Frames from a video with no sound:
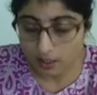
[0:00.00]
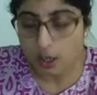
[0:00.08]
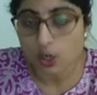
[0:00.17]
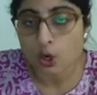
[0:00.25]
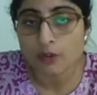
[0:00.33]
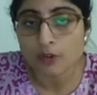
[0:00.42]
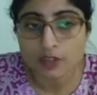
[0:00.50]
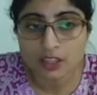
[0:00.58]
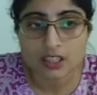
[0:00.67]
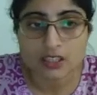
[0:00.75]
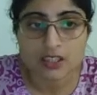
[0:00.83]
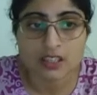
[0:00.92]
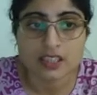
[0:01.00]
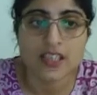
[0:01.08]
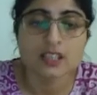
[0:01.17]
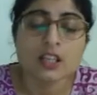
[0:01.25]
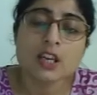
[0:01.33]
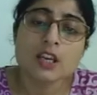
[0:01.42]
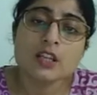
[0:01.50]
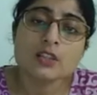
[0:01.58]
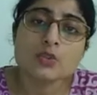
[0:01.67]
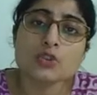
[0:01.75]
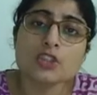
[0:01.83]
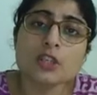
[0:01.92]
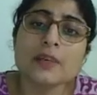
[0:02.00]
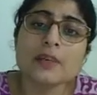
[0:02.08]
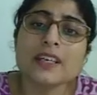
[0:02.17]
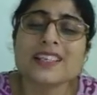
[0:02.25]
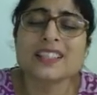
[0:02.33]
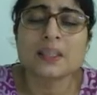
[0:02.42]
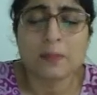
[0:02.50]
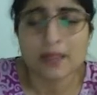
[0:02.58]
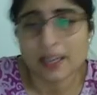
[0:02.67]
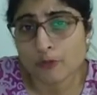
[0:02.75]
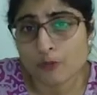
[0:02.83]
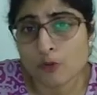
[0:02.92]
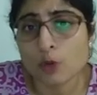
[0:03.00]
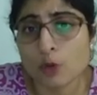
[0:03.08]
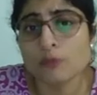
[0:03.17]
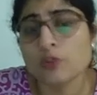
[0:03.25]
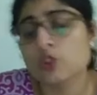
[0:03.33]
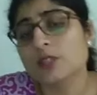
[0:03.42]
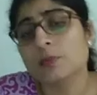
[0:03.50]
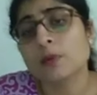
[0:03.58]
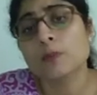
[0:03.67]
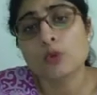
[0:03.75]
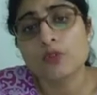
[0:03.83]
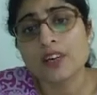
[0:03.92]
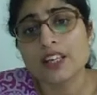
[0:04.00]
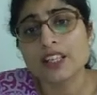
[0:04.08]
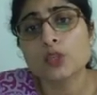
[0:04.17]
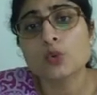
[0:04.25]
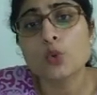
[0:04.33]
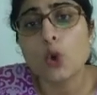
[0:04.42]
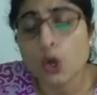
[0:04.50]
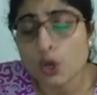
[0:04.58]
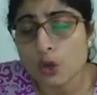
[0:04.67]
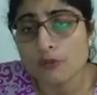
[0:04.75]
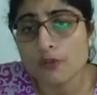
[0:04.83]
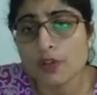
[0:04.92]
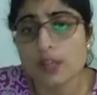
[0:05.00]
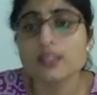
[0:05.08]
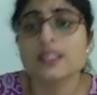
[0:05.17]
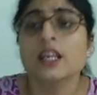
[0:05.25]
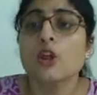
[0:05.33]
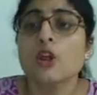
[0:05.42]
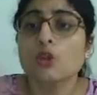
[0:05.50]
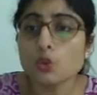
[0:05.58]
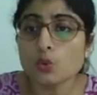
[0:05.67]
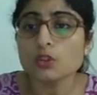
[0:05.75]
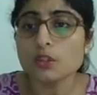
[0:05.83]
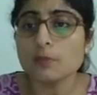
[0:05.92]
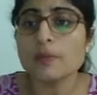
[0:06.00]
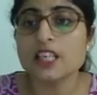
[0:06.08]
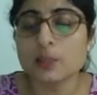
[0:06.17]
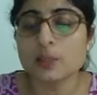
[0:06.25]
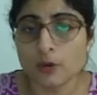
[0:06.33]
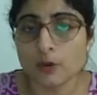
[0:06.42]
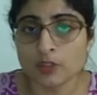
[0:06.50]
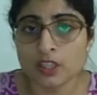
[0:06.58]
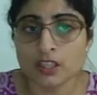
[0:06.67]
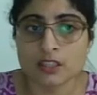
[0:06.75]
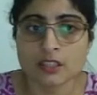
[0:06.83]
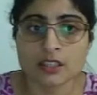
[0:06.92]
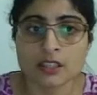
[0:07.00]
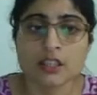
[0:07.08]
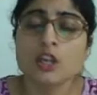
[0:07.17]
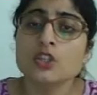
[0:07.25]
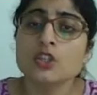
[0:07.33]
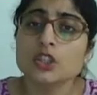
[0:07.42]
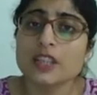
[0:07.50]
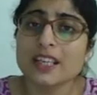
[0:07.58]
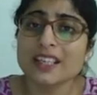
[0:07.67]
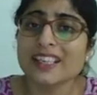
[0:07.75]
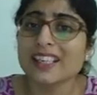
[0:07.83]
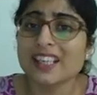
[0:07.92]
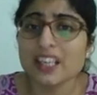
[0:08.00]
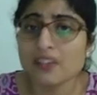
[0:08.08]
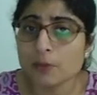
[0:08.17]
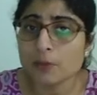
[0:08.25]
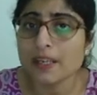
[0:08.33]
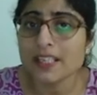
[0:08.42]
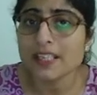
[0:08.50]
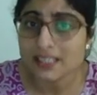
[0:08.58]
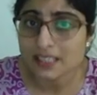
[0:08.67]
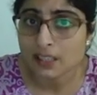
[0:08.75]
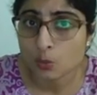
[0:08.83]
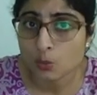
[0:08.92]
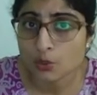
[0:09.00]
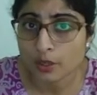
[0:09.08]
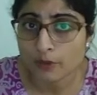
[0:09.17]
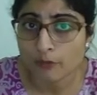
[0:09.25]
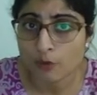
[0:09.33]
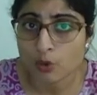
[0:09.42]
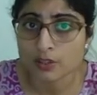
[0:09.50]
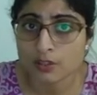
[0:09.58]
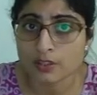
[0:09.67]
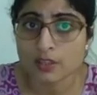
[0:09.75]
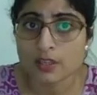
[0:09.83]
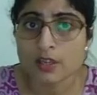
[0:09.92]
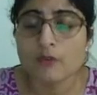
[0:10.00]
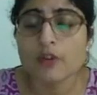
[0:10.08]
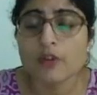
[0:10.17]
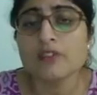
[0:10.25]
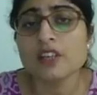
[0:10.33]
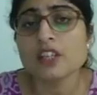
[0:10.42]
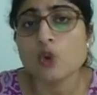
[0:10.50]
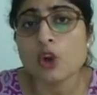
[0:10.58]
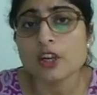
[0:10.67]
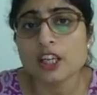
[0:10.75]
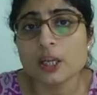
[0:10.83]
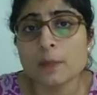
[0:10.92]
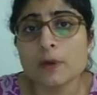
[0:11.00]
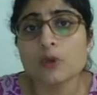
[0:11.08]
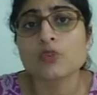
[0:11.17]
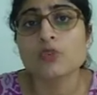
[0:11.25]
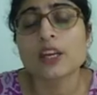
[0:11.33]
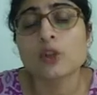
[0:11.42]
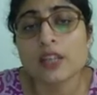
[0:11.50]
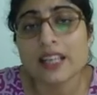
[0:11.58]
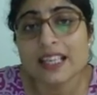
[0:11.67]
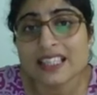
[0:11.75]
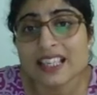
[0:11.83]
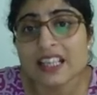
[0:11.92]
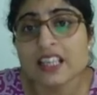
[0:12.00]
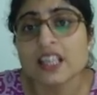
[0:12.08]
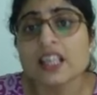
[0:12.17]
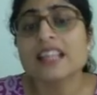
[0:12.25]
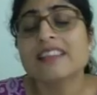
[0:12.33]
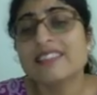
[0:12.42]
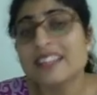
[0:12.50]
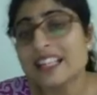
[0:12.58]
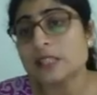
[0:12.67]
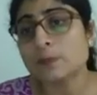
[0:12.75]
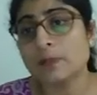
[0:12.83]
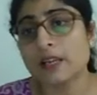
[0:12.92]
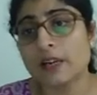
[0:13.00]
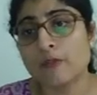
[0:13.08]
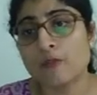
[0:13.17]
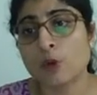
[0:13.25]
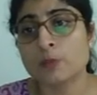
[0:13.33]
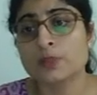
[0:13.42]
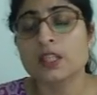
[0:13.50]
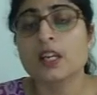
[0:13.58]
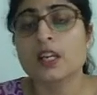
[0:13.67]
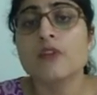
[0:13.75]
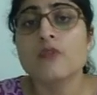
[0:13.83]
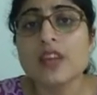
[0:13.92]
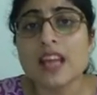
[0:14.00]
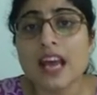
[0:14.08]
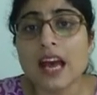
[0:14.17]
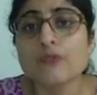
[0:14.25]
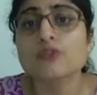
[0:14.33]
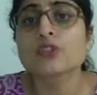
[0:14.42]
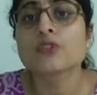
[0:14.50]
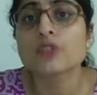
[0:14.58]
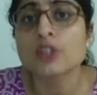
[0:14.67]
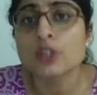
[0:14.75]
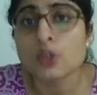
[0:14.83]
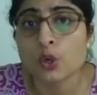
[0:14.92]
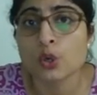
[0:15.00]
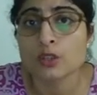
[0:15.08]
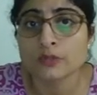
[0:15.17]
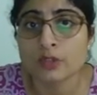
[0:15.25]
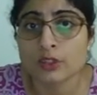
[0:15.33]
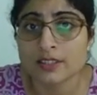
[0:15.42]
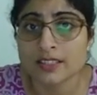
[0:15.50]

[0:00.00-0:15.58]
along with the internet. Social media is a platform which has been provided to all of us through the medium of the internet. So that can never be an exclusion, of course. When we are talking about regulating these platforms, we have different laws for the